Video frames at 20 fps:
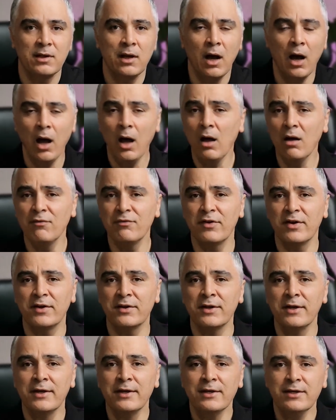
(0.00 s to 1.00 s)

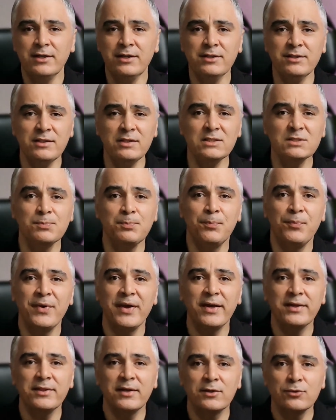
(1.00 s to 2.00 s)
However, it is
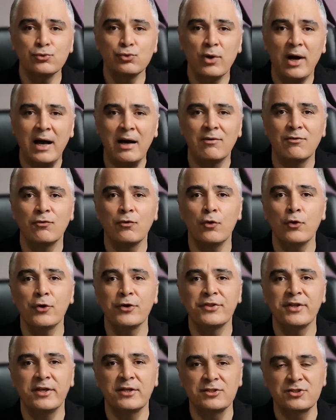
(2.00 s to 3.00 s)
better to
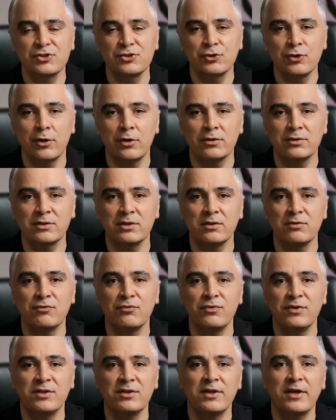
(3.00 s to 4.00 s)
avoid starting
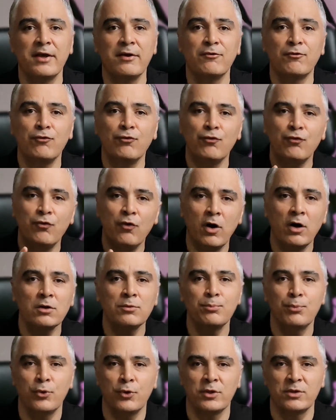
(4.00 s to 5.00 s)
with a
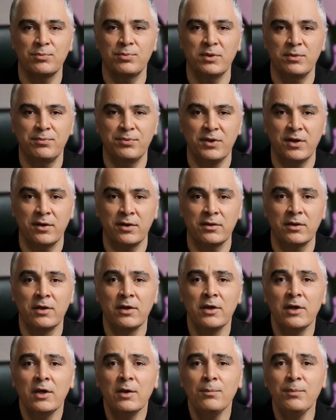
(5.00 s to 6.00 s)
1-point PBI
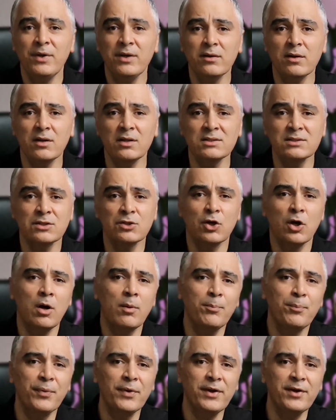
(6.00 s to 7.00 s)
because
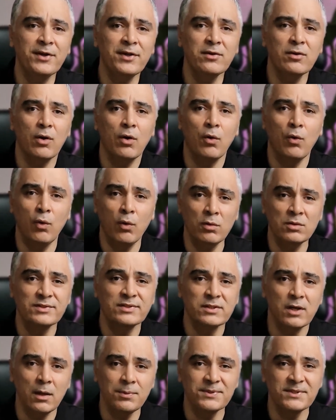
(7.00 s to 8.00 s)
comparing all
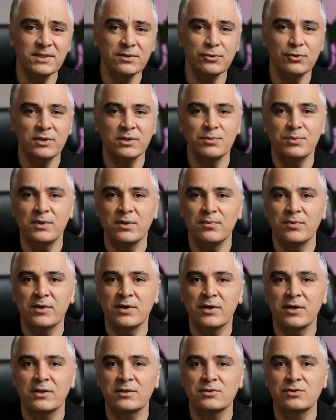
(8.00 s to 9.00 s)
subsequent
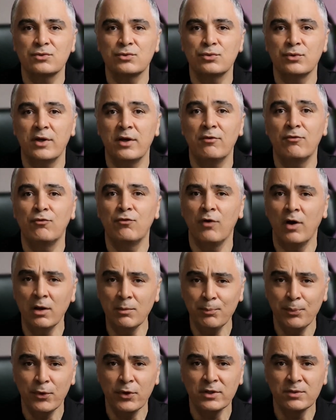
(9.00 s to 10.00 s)
PBIs to a
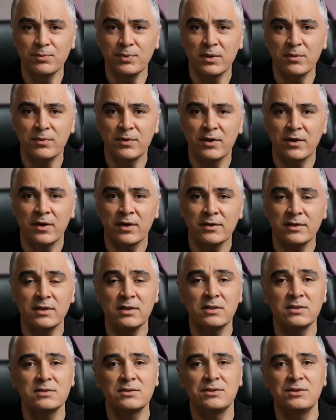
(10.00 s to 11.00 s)
1-point PBI
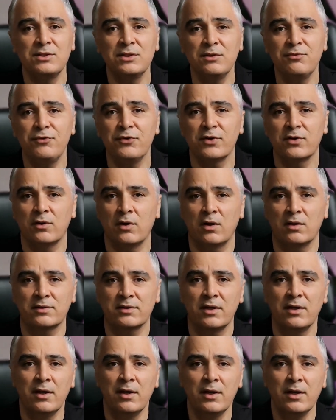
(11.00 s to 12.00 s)
is difficult.
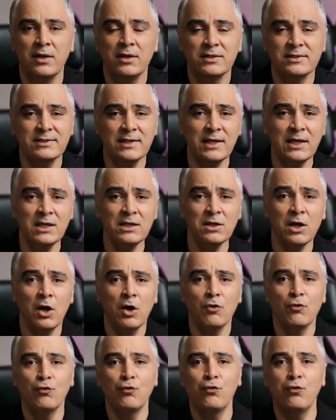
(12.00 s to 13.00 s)
Saying
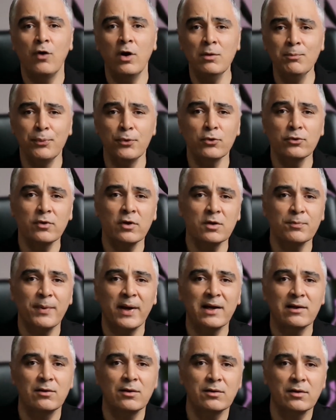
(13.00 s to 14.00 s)
one product
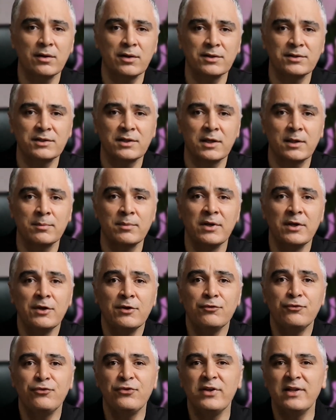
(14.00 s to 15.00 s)
backlog
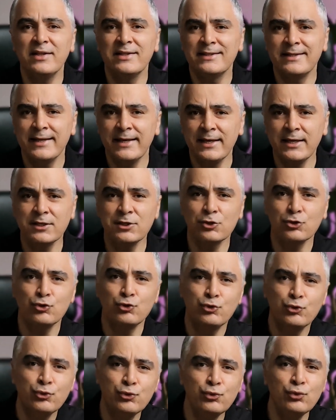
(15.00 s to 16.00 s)
item will take
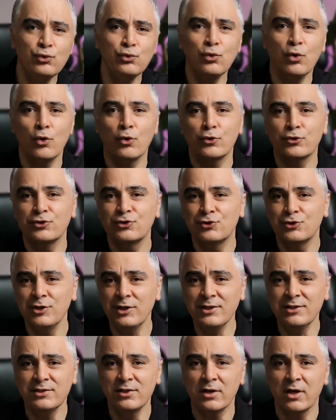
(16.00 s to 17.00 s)
2 or
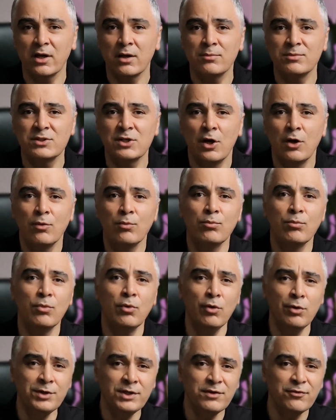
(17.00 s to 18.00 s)
3 times
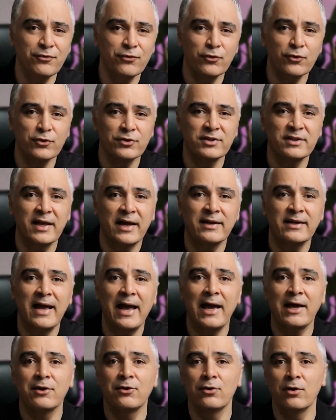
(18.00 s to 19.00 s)
more effort than
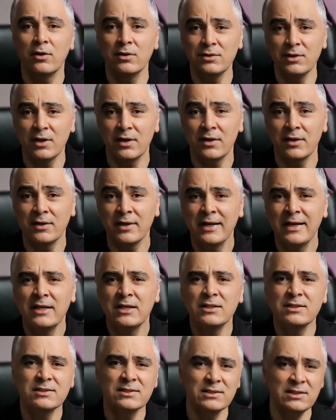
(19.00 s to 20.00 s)
another
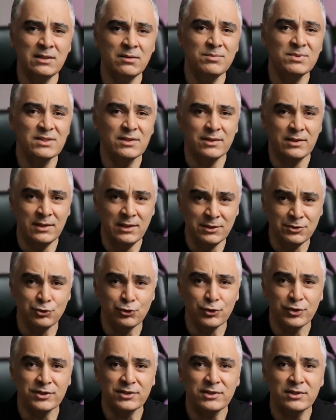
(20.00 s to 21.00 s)
seems
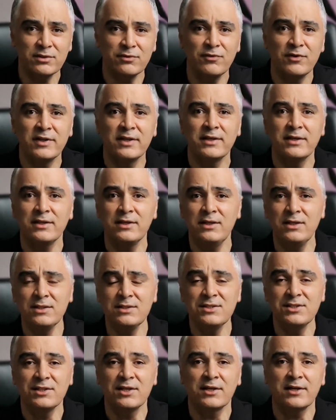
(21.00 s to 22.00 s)
intuitively
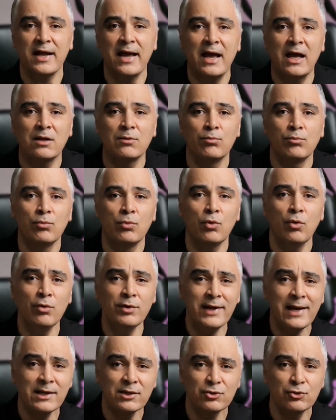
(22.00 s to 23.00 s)
easier and
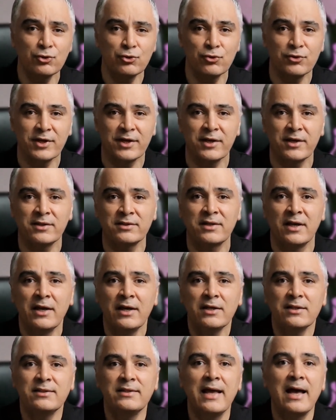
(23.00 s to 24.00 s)
more
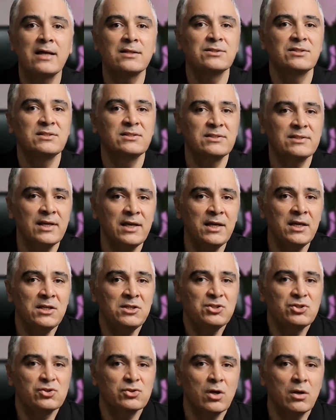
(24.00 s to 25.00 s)
accurate than saying
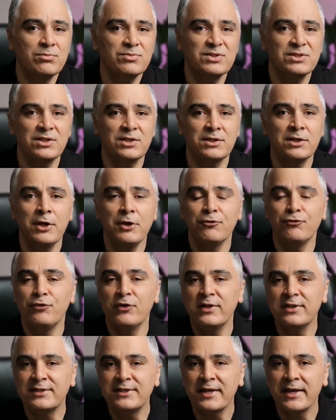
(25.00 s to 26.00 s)
something
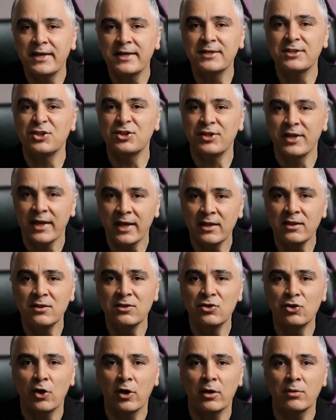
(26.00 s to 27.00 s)
will take
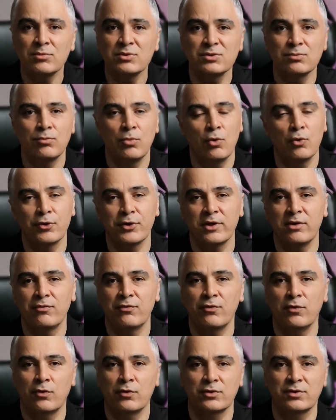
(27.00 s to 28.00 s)
10 times more
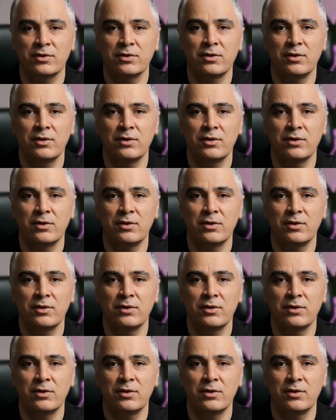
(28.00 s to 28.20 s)
effort.